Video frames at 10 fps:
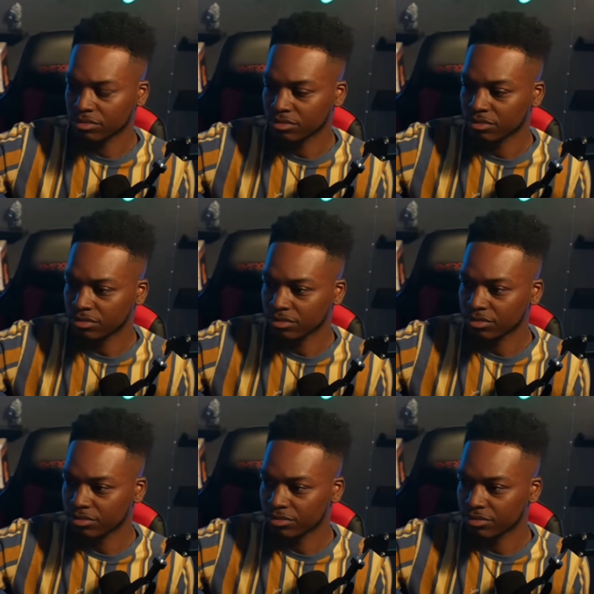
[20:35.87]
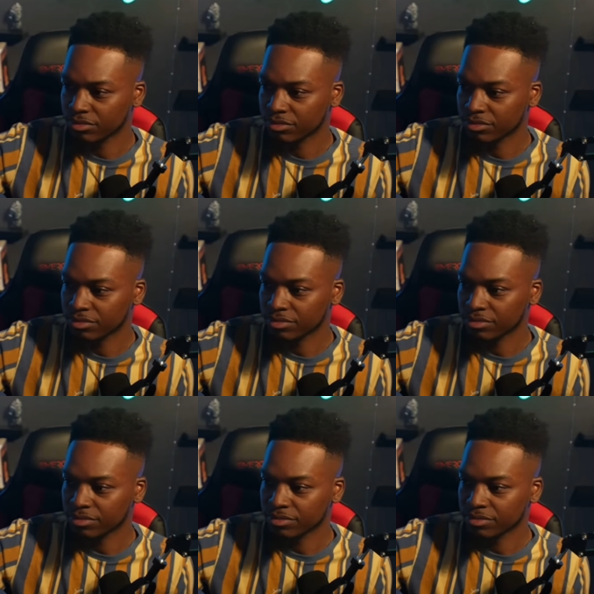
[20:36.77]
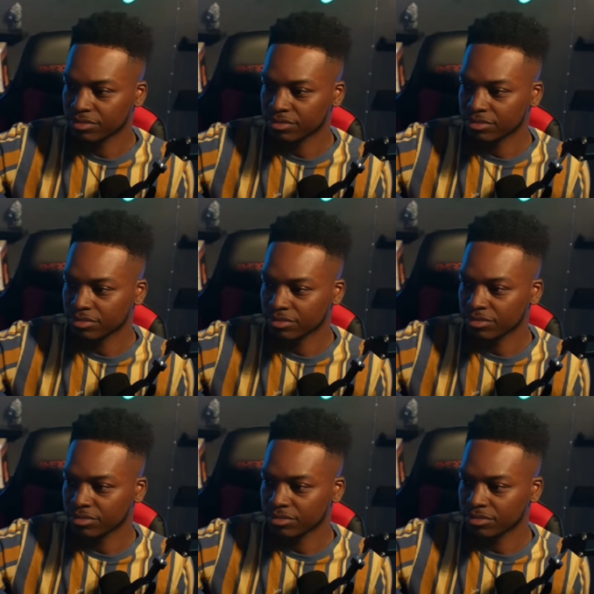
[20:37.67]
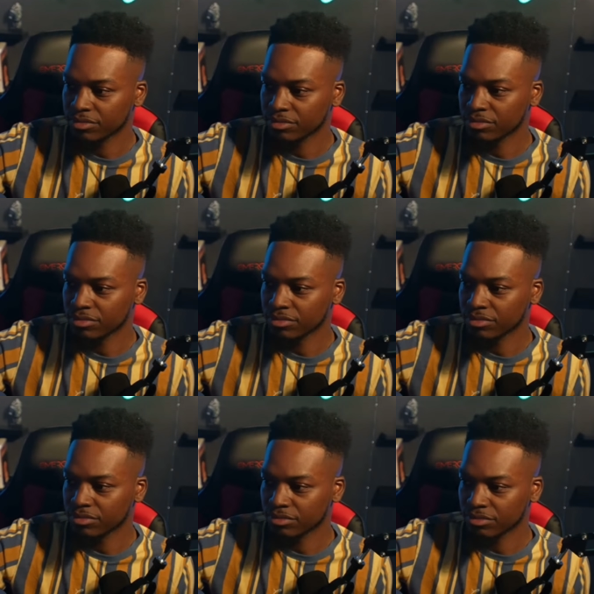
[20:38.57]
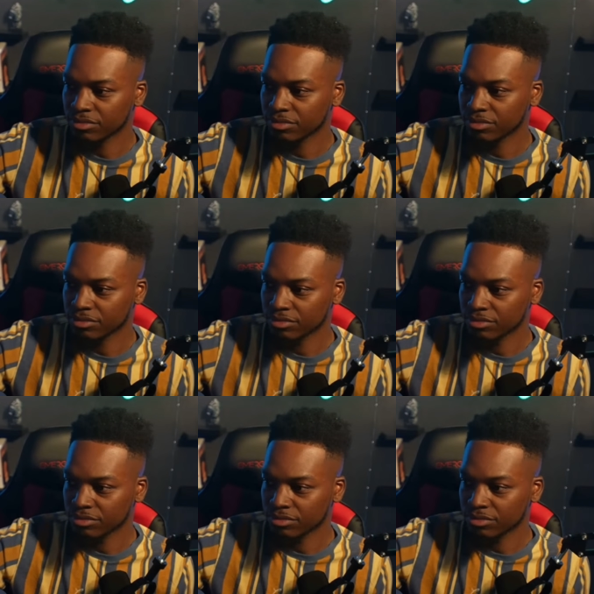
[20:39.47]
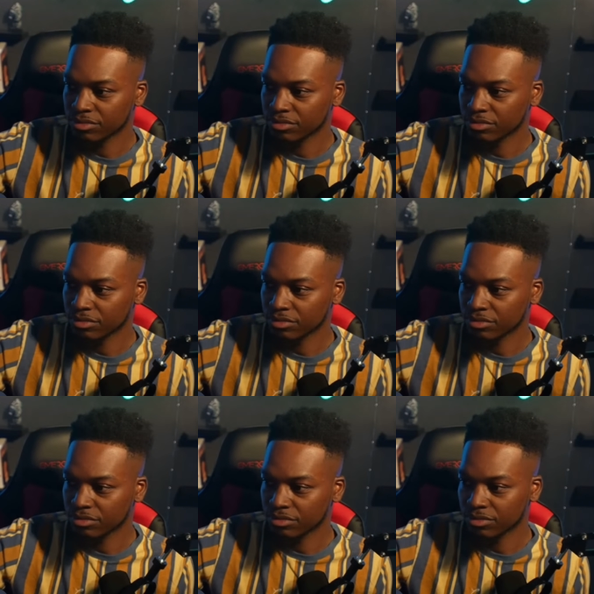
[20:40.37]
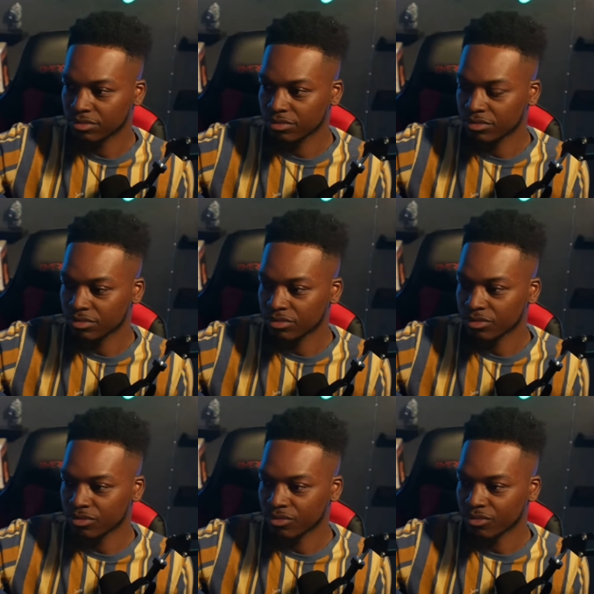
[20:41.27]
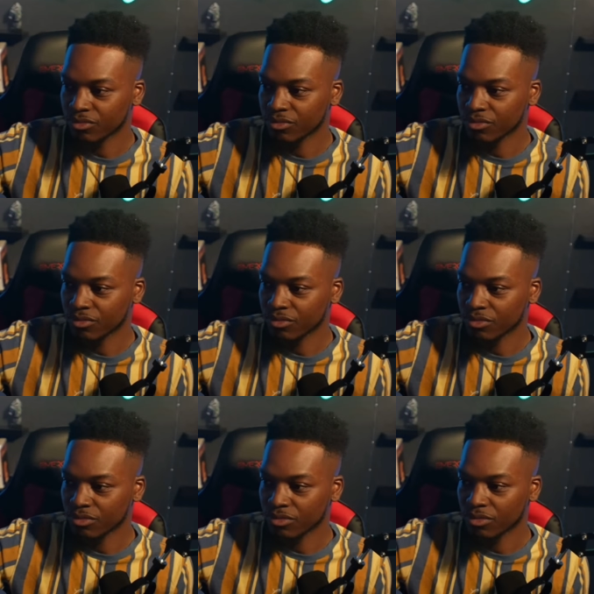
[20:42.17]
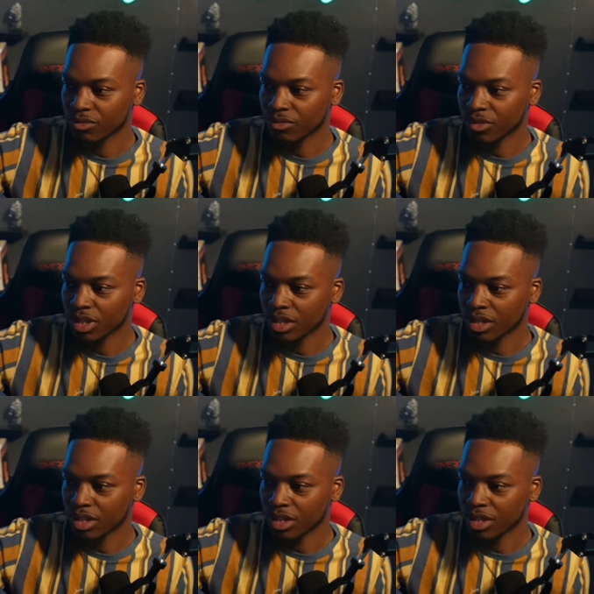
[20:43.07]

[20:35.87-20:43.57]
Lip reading: (no one is talking)